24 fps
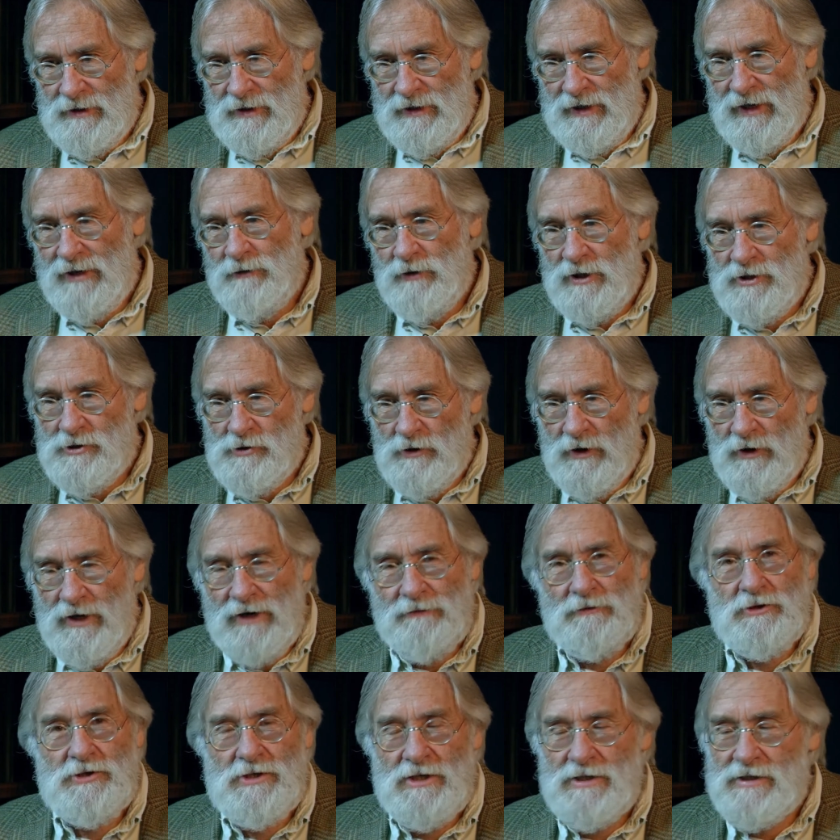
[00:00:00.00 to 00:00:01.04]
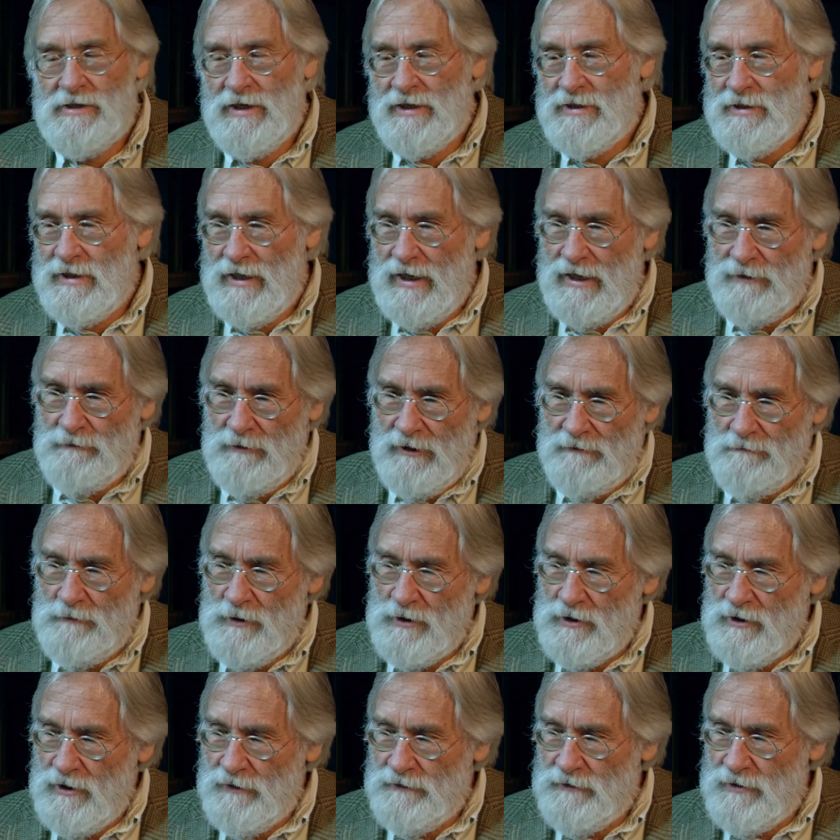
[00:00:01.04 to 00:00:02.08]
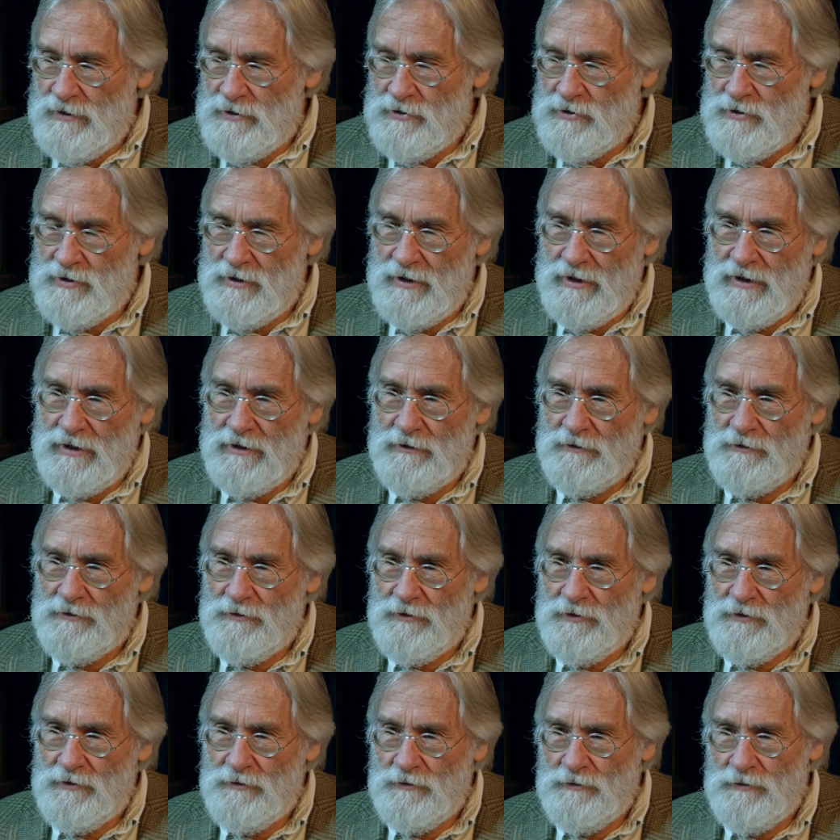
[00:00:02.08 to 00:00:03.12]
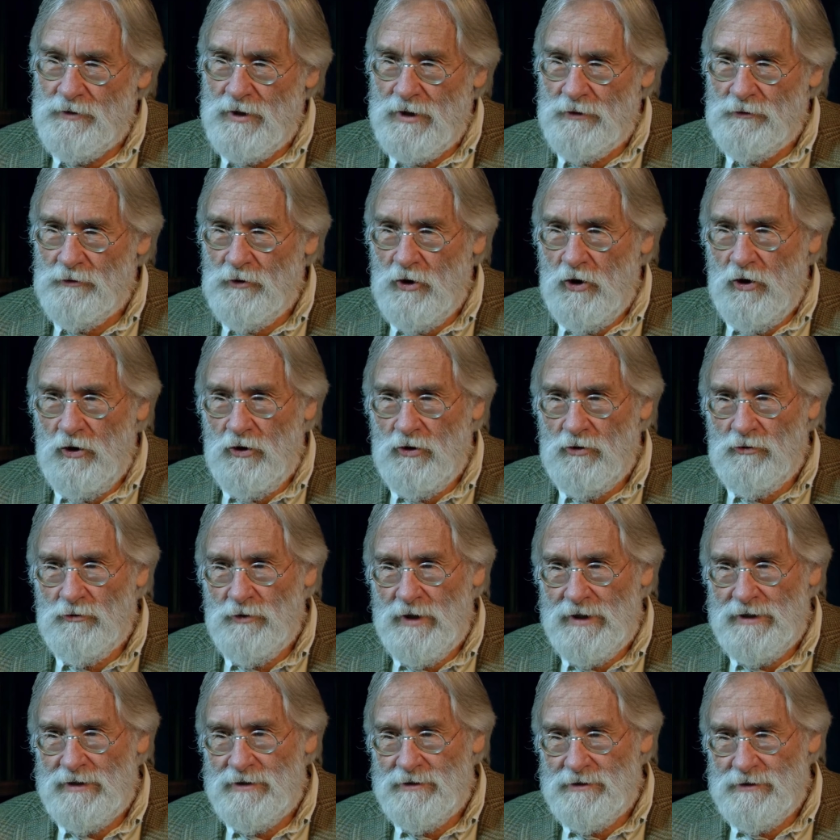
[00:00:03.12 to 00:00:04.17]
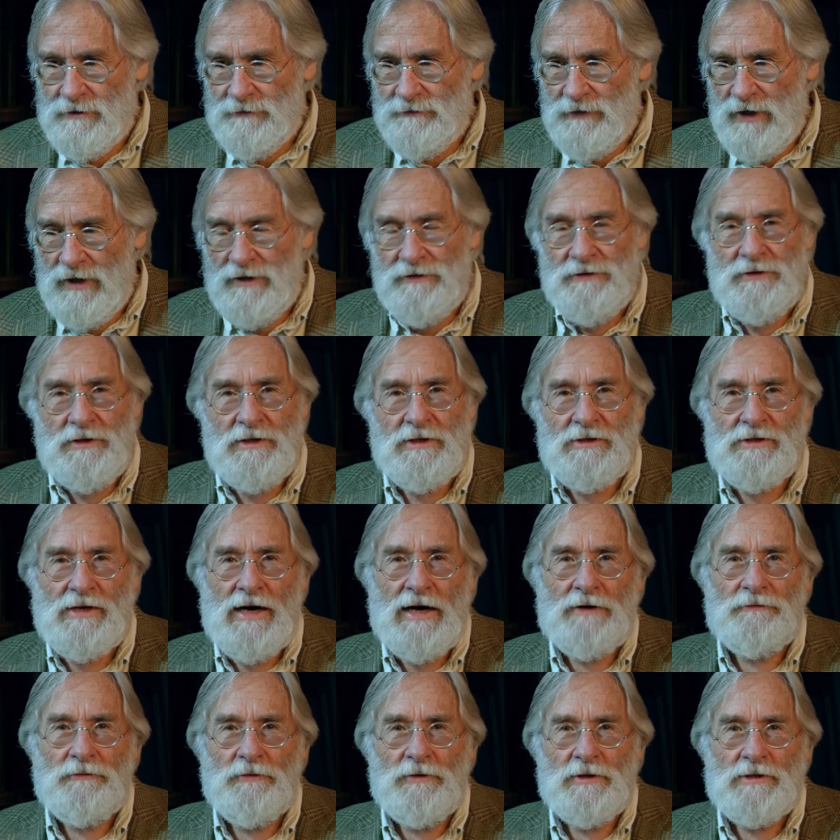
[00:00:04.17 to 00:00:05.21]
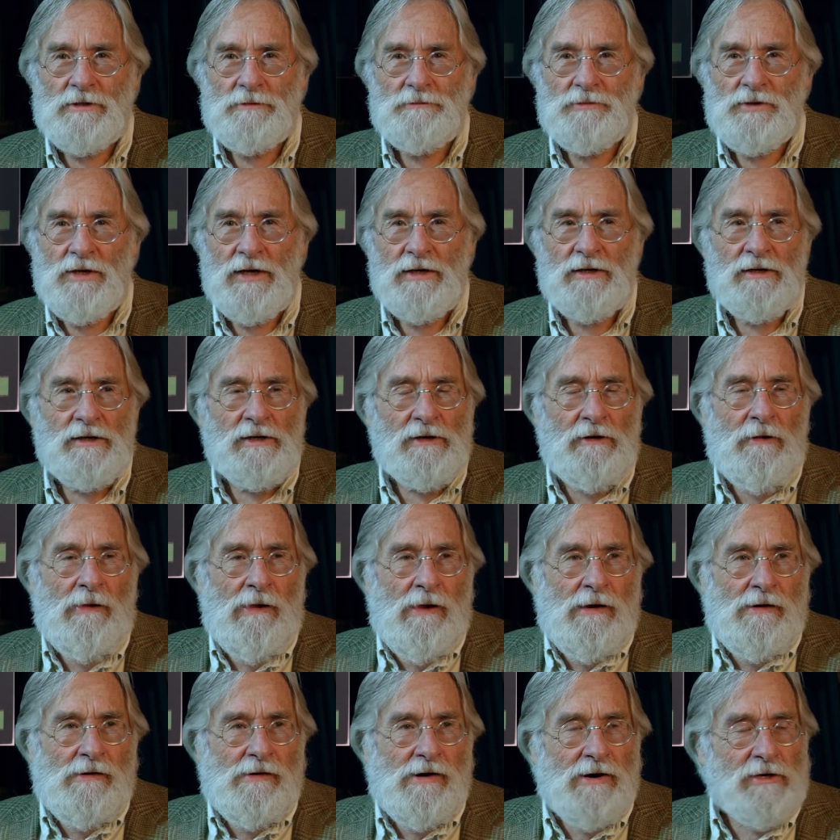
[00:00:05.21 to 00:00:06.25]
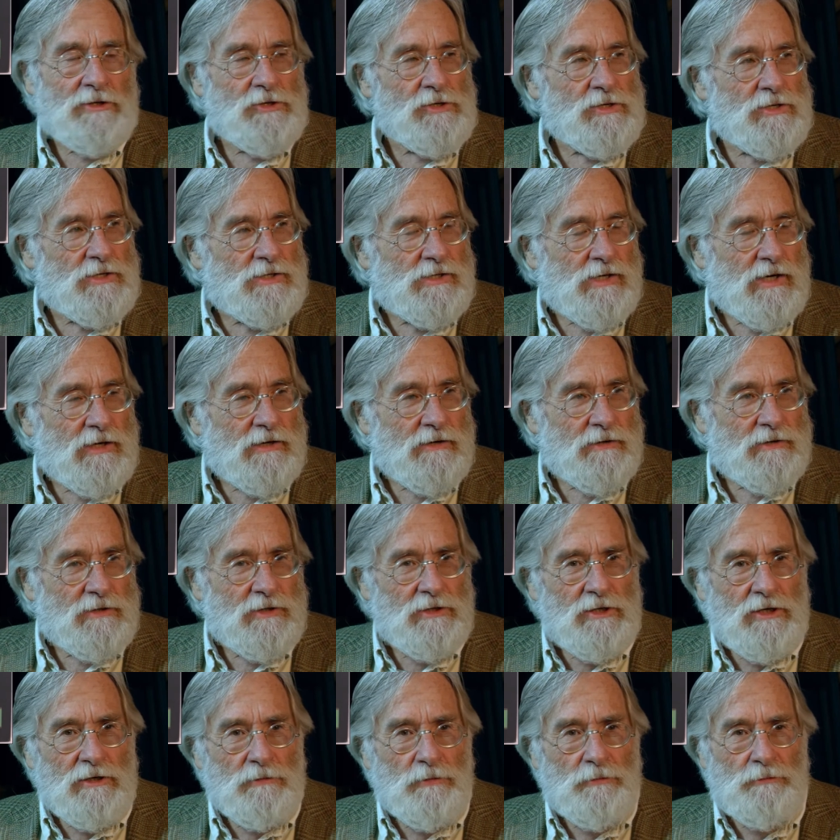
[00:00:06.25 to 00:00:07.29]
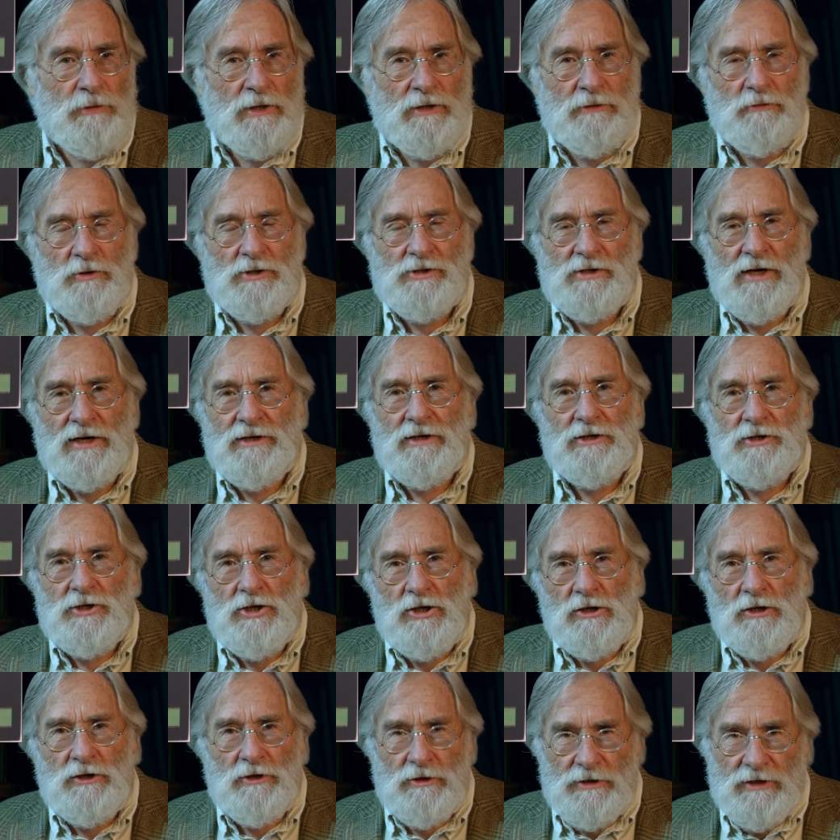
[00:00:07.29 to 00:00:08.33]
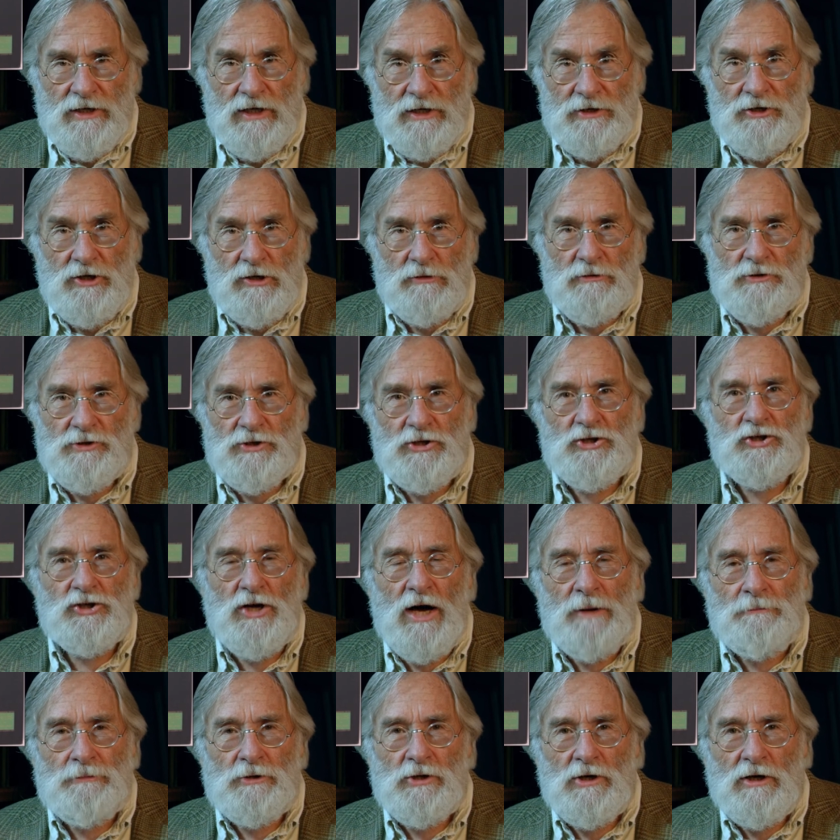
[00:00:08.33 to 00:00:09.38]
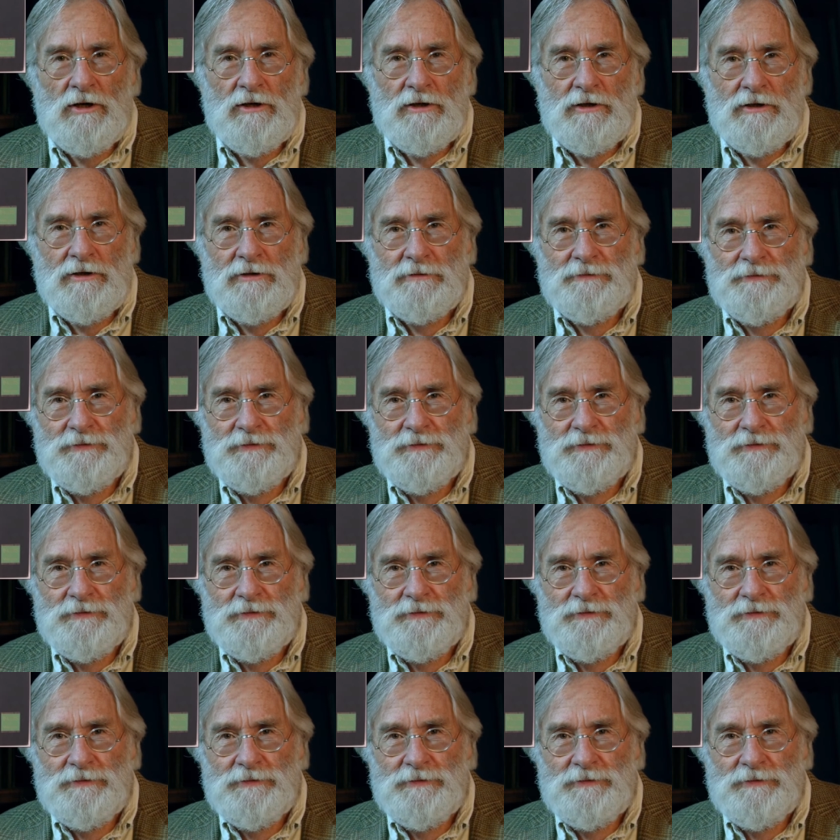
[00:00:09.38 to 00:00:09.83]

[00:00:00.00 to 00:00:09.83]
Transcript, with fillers: Anyway, so ever since that time, I've been on this uh, role, right, to find these aphorisms. I, I shouldn't say, you know, but it was, I didn't, little did I know, it was the shop talk